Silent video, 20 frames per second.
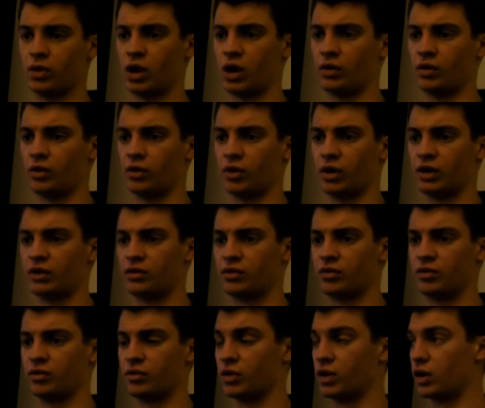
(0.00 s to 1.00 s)
on the light
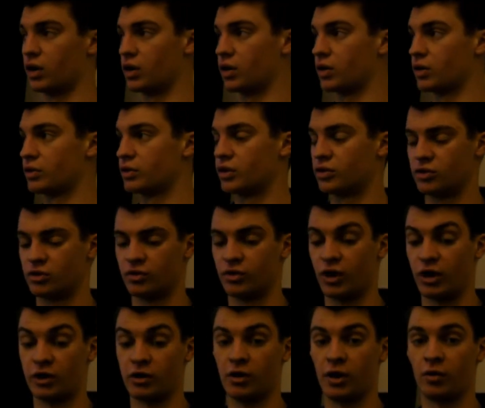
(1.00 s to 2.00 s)
sensor
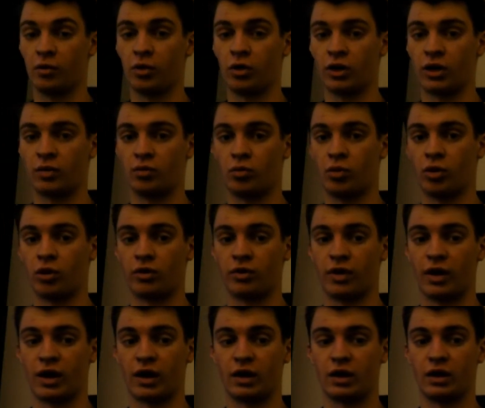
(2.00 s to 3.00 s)
value, and we'll get more
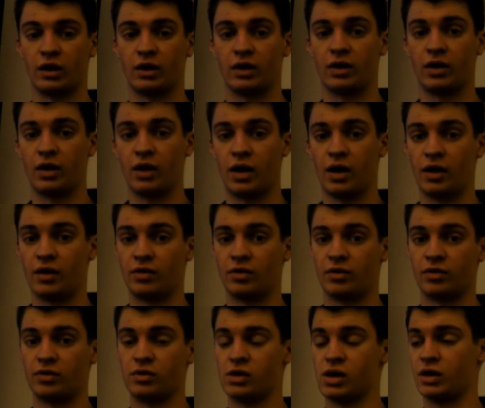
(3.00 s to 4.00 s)
into that
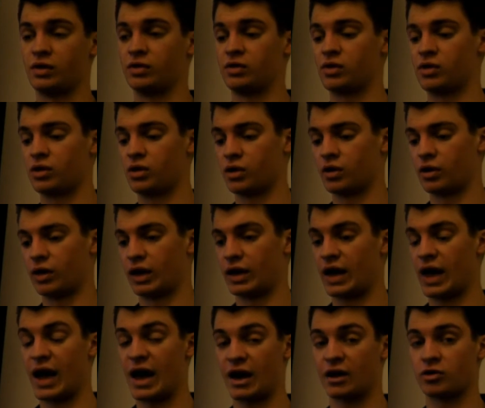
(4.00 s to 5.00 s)
into the
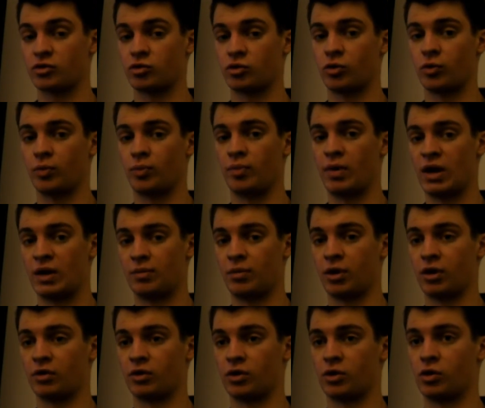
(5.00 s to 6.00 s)
actual main
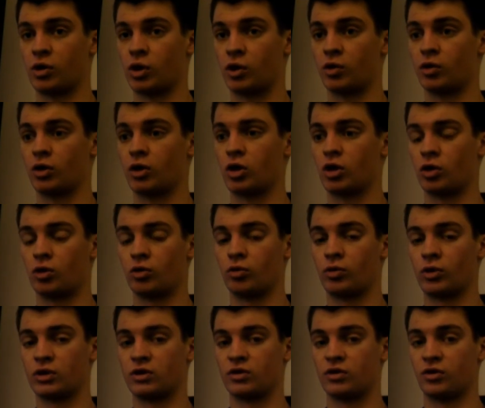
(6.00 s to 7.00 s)
part of the
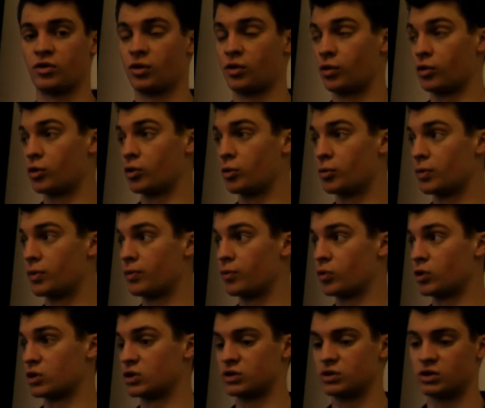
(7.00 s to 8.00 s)
code, which is the loop,
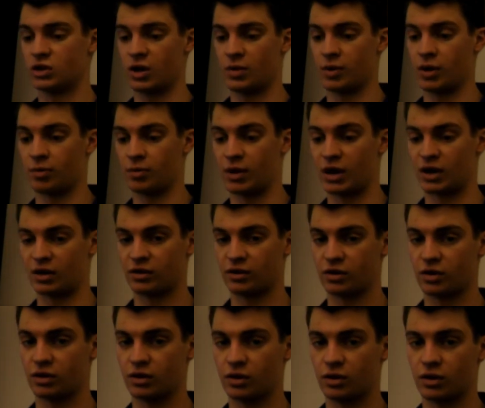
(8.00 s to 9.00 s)
which is coming up next.